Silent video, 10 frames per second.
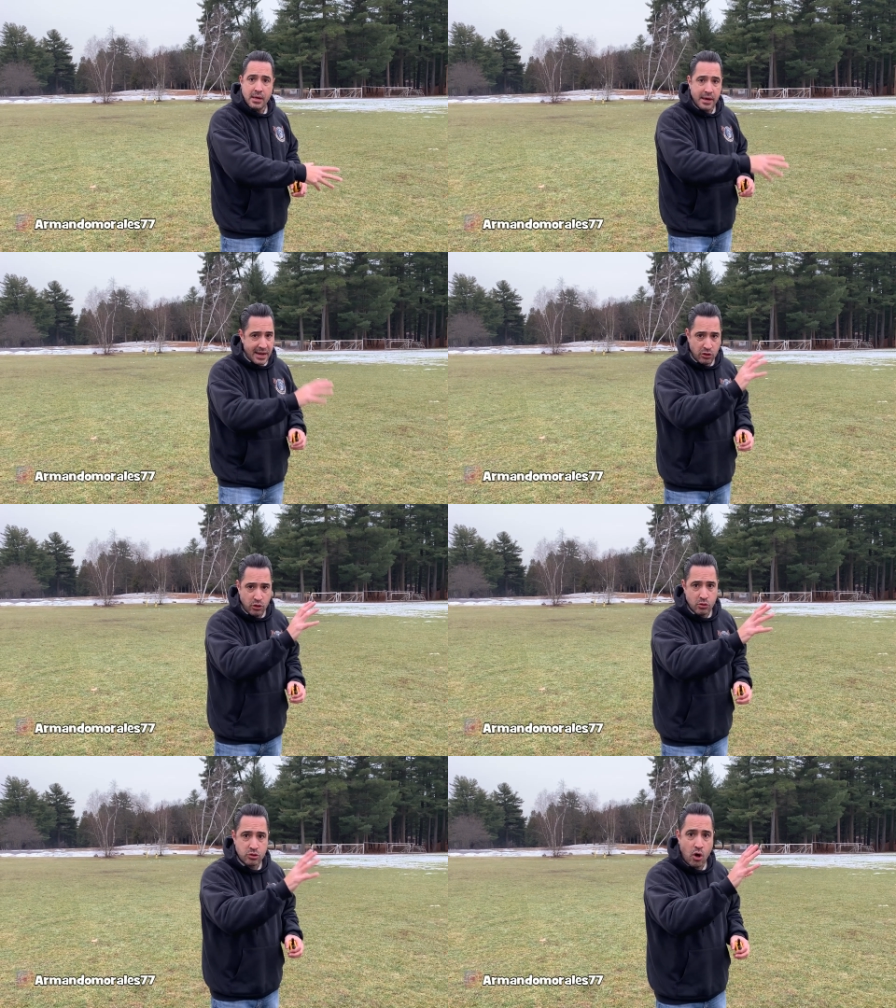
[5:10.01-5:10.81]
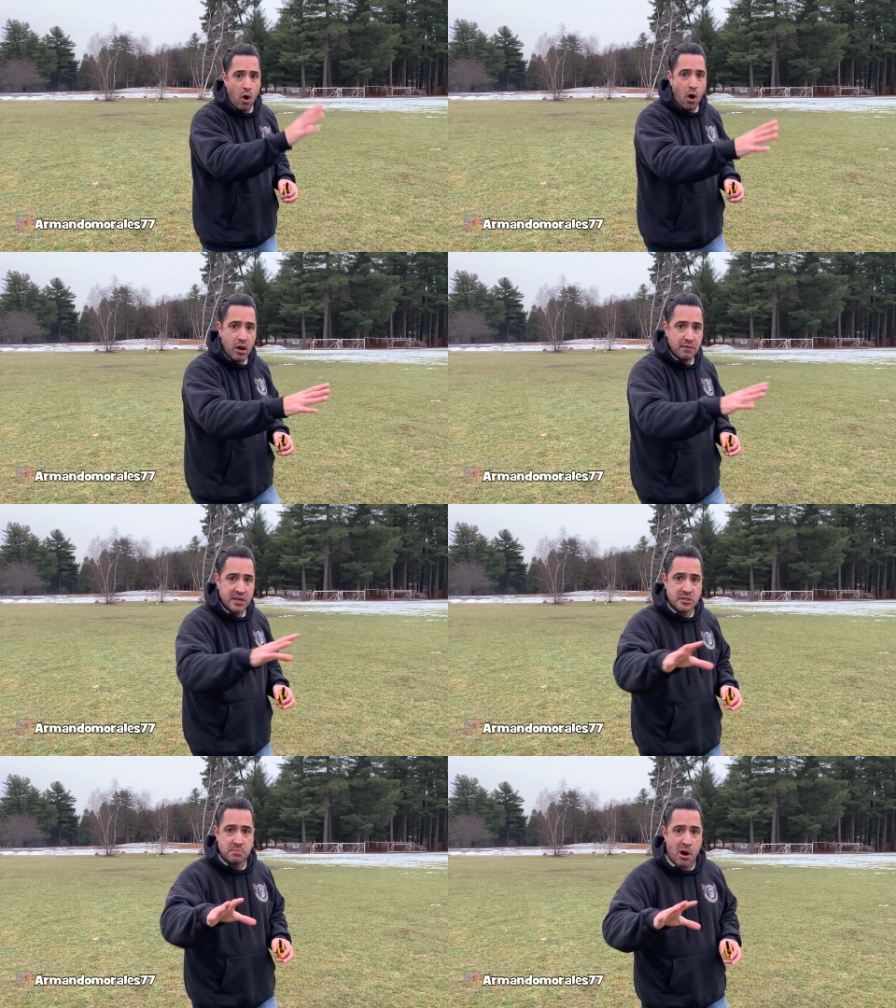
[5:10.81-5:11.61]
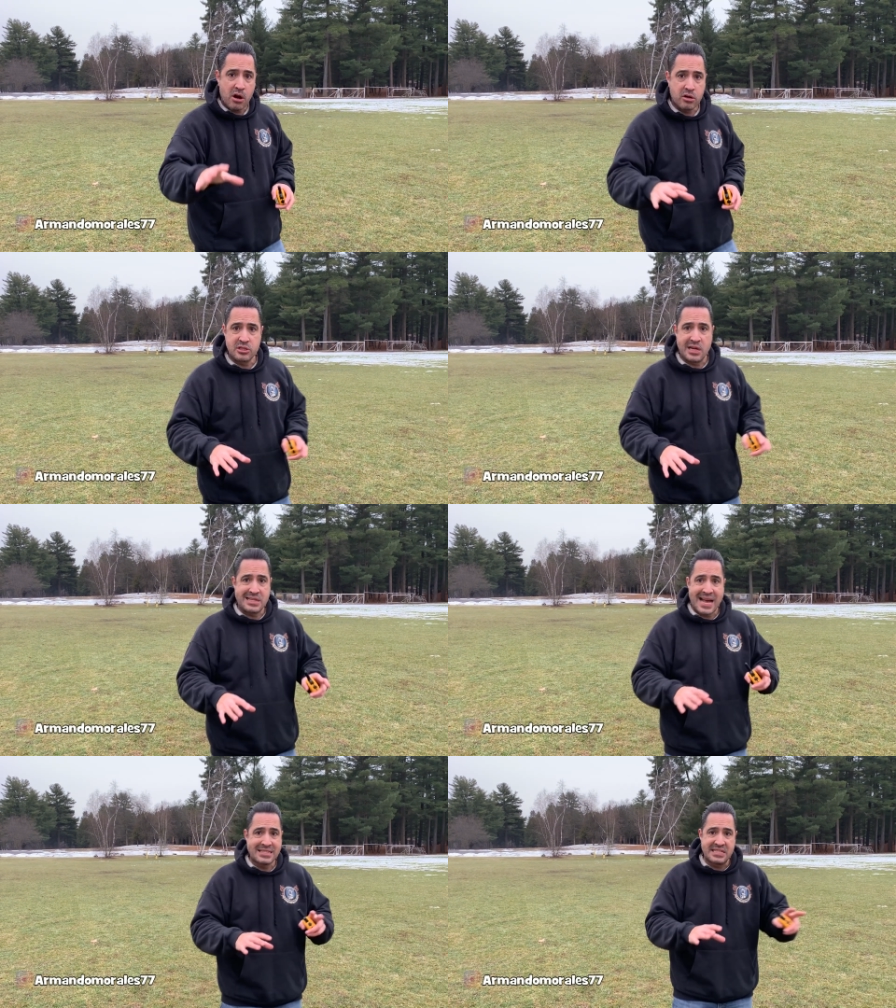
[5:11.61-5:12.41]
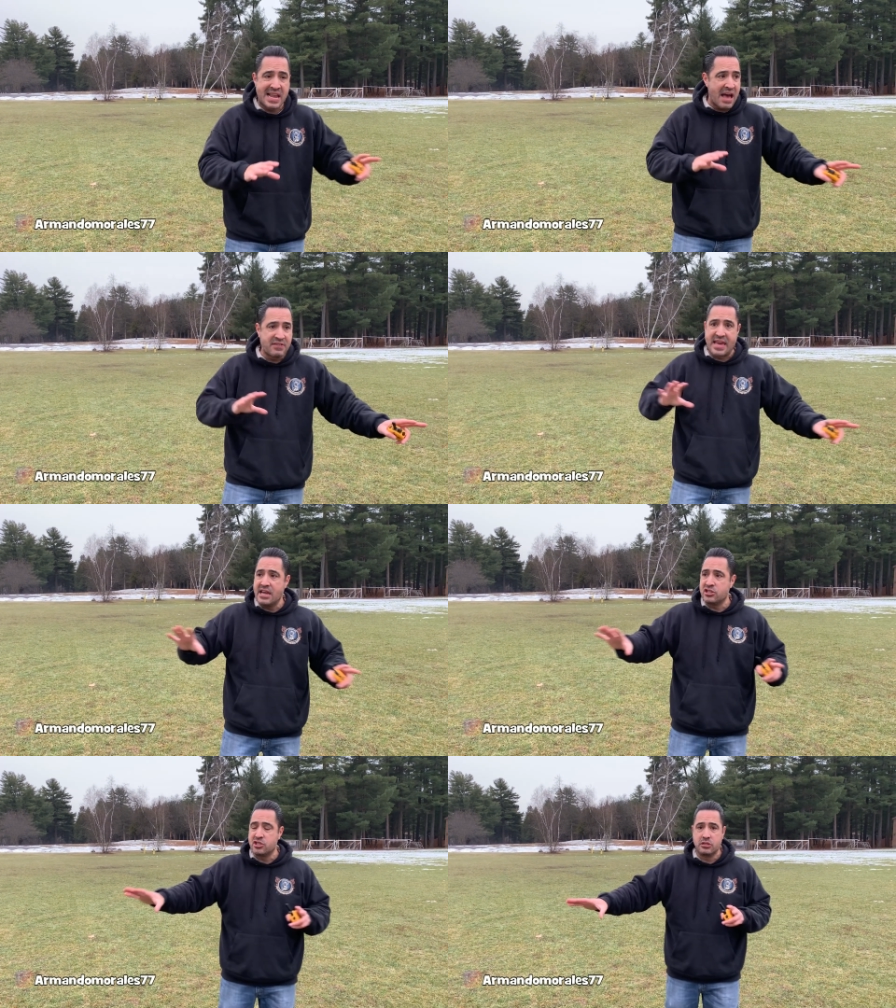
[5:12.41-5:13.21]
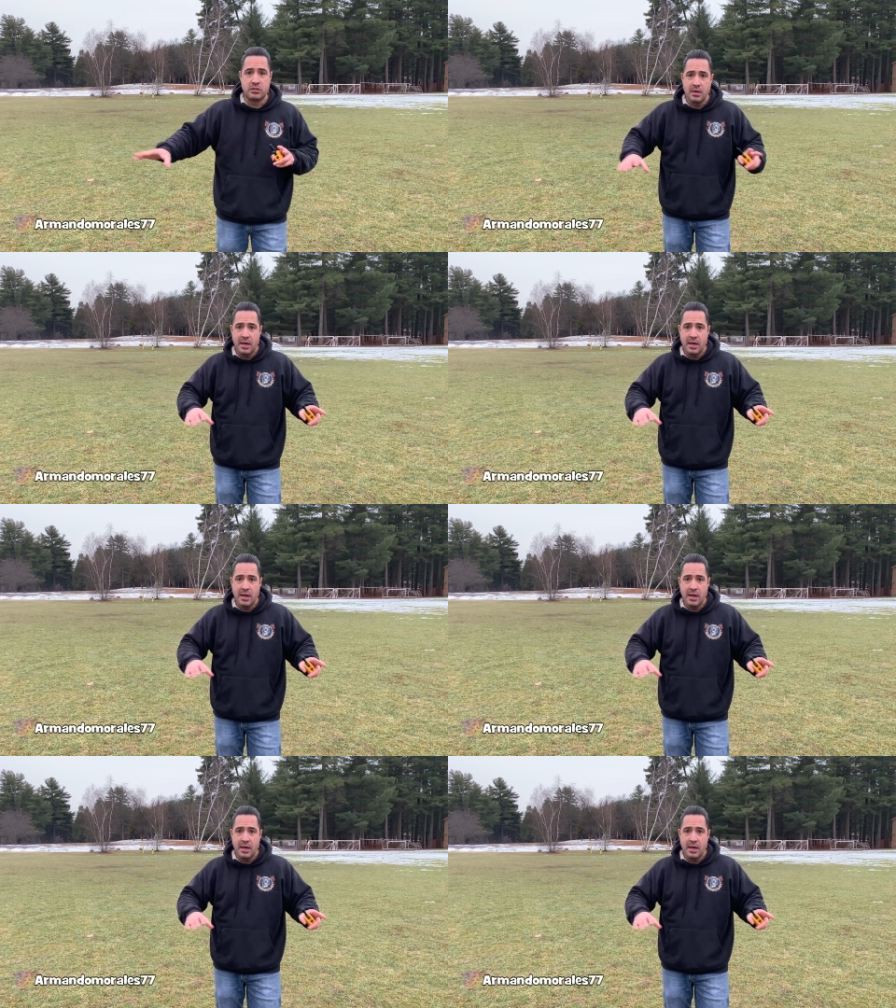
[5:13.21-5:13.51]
And I use all of these markers as navigations,